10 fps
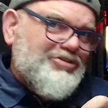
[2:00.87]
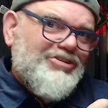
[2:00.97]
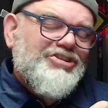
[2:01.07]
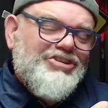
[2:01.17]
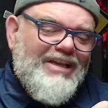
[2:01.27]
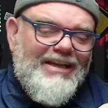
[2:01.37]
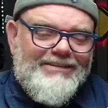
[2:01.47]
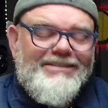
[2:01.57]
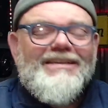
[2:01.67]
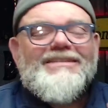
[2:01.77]
the
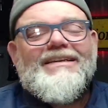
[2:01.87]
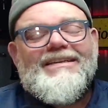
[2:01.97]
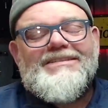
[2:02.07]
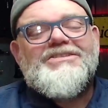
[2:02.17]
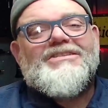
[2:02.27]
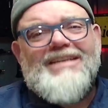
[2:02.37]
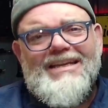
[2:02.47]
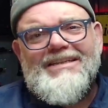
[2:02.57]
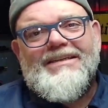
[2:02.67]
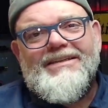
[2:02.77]
standard that it is
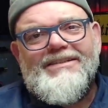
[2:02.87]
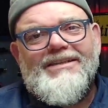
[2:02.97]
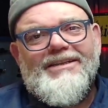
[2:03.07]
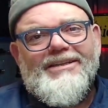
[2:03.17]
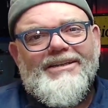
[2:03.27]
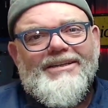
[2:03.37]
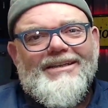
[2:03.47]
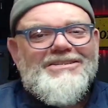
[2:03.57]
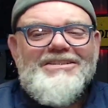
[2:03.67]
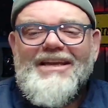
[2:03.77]
today. Now,
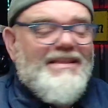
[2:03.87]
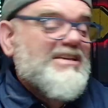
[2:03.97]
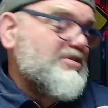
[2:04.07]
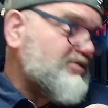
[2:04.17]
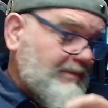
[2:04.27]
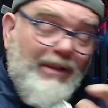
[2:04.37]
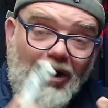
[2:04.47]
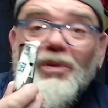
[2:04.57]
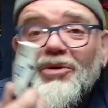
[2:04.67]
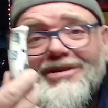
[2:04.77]
today, there doesn't seem a lot of
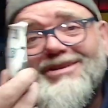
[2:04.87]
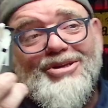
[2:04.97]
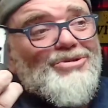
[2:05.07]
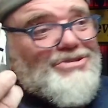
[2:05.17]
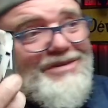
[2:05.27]
point in using